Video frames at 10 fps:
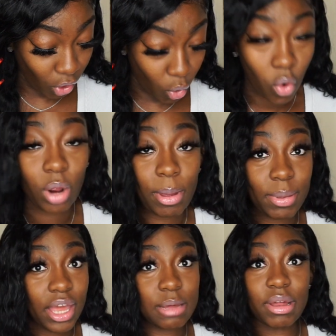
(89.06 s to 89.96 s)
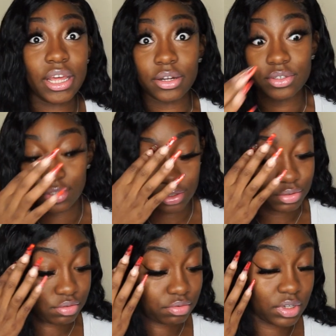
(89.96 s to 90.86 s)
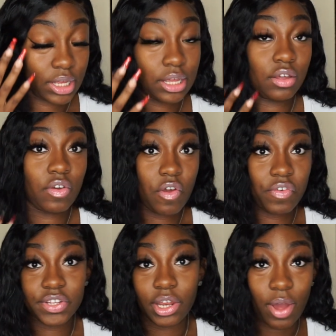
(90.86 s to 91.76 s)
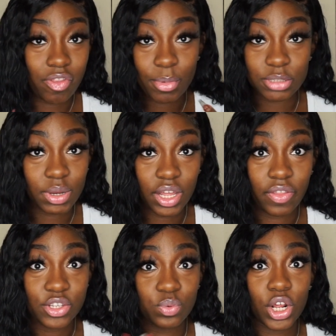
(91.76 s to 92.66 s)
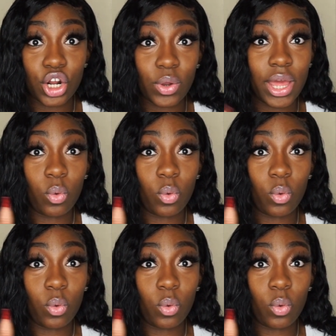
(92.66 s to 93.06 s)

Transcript: or maybe anybody else who feel like they don't have that much money and they just want to know like